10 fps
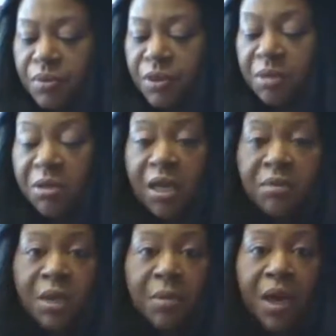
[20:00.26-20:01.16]
Sometimes
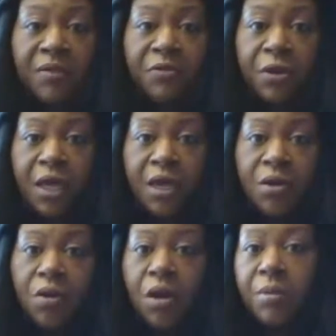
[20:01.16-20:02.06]
I might forget
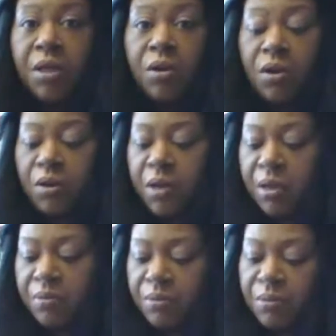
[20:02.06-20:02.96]
or I'm in a hurry,
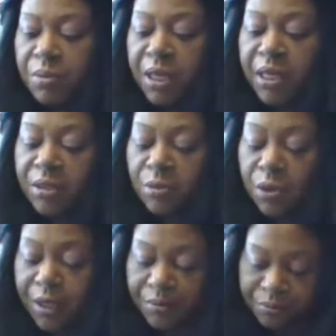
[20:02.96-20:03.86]
but guess
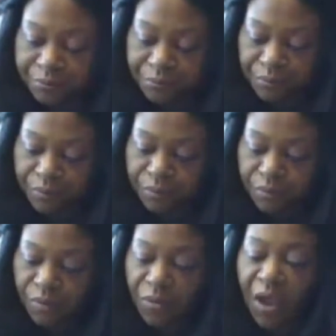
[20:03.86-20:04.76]
what?
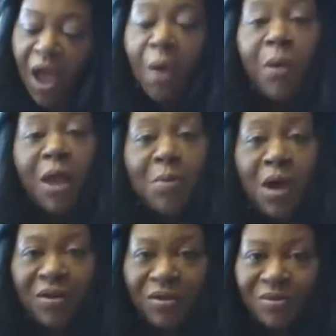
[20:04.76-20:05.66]
I make my
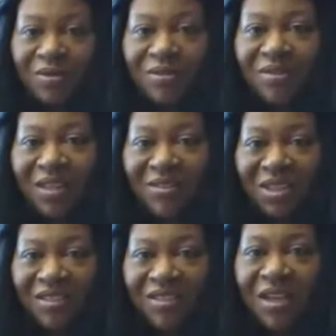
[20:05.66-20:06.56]
own
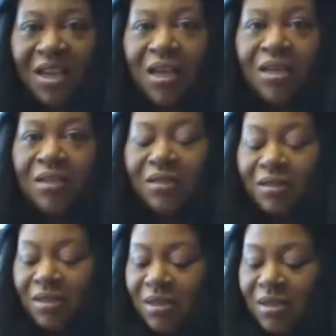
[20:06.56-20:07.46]
lotion.
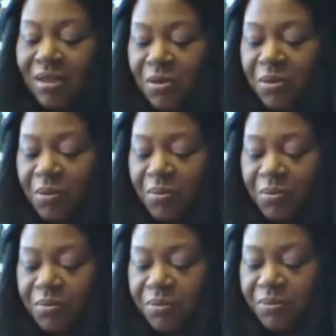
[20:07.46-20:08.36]
So
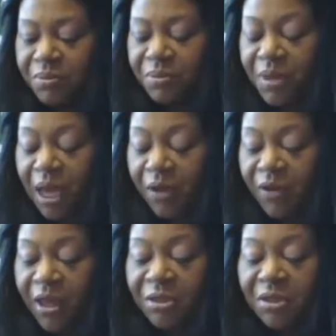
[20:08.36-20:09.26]
I've
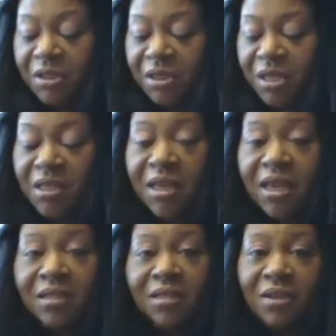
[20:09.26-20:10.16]
actually seen
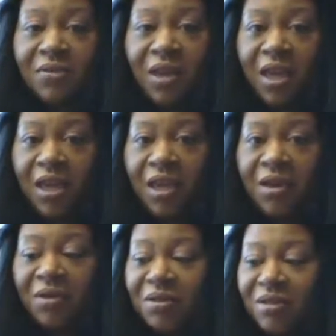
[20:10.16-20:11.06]
that stuff
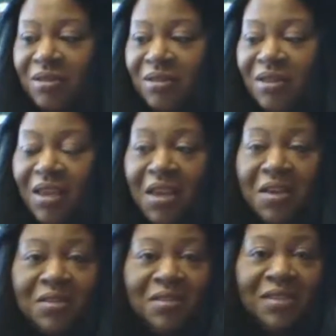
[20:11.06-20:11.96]
heal
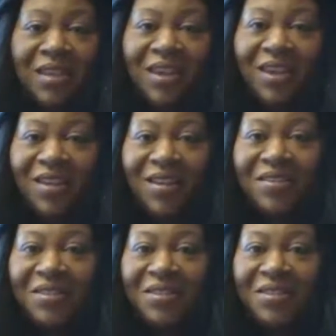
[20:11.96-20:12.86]
skin,
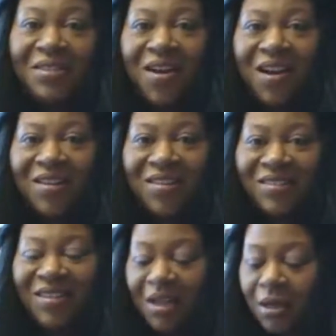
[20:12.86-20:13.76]
heal a
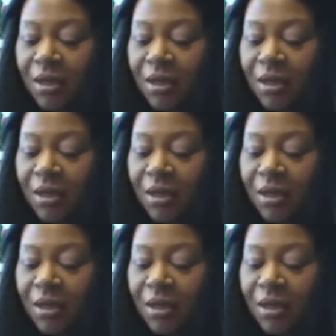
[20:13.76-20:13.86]
scar.